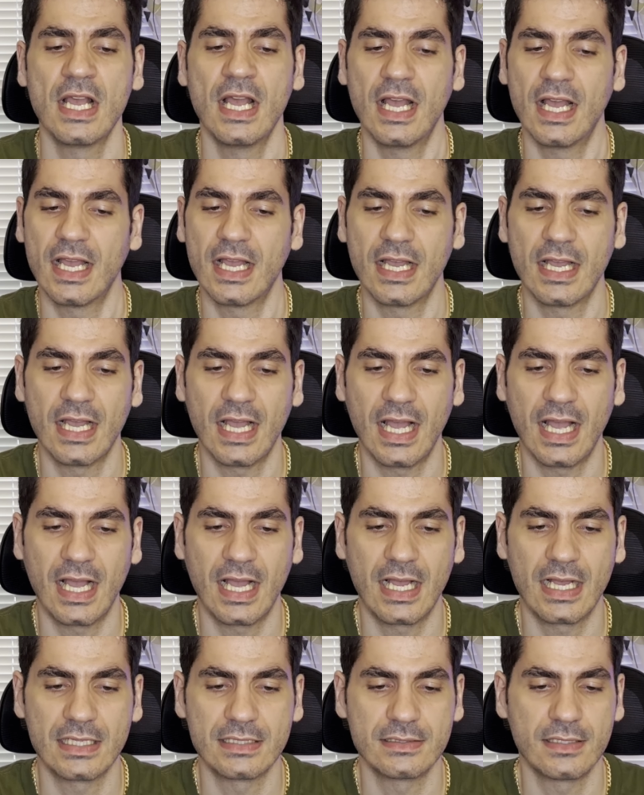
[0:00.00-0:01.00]

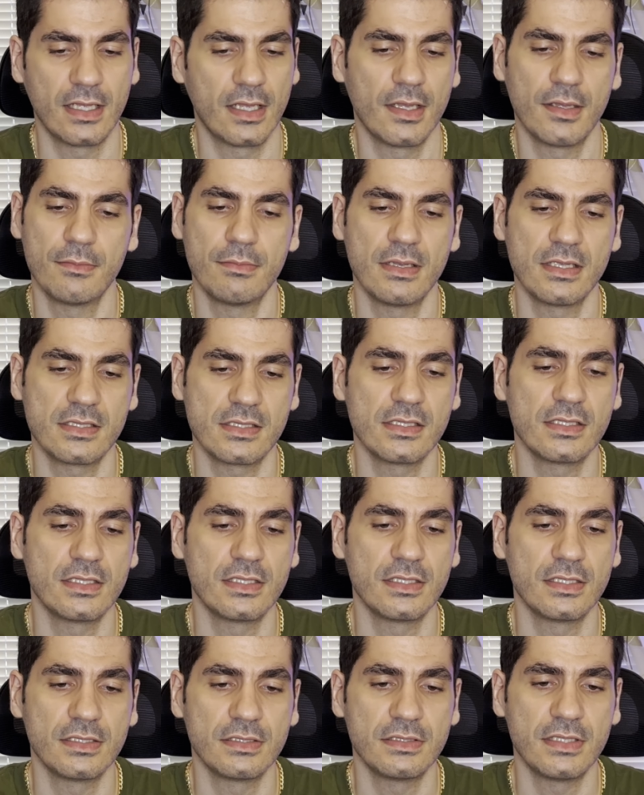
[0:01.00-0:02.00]
and
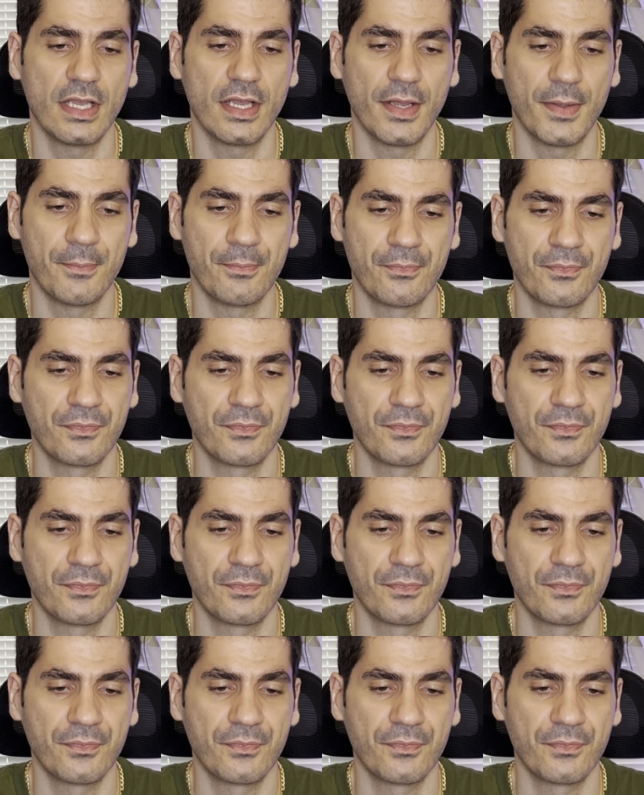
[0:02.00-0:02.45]
basically the